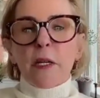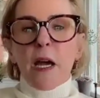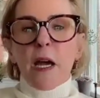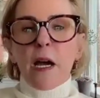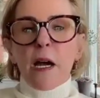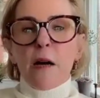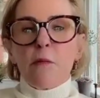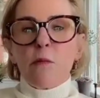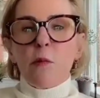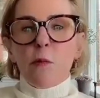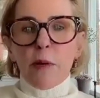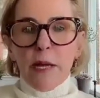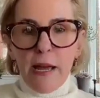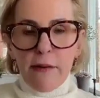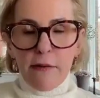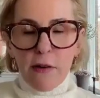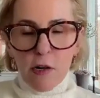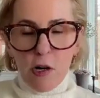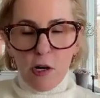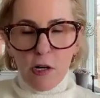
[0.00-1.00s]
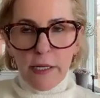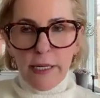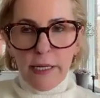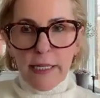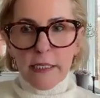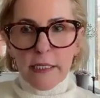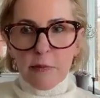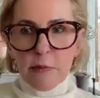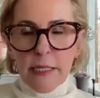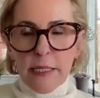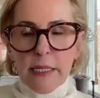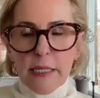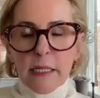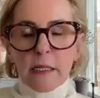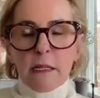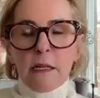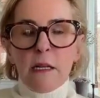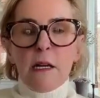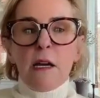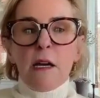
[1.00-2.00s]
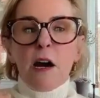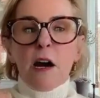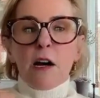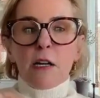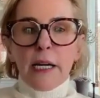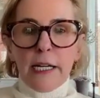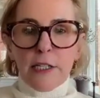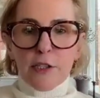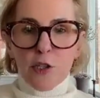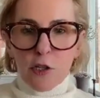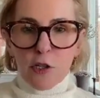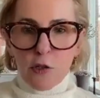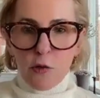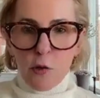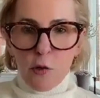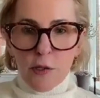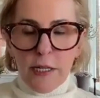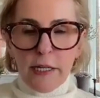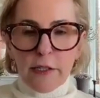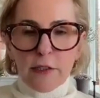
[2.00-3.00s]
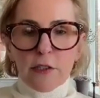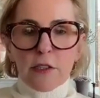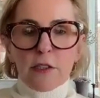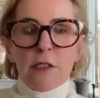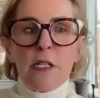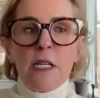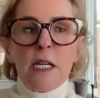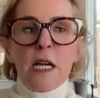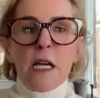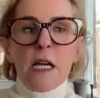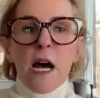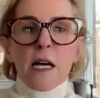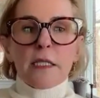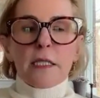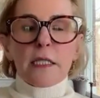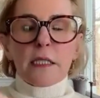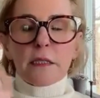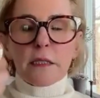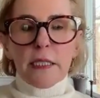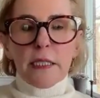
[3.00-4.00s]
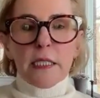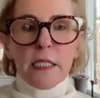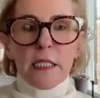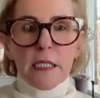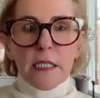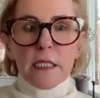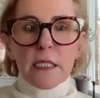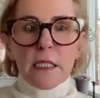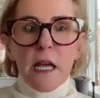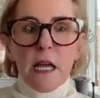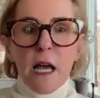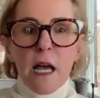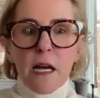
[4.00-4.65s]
when we have our all hands meeting, our HR coordinator solicits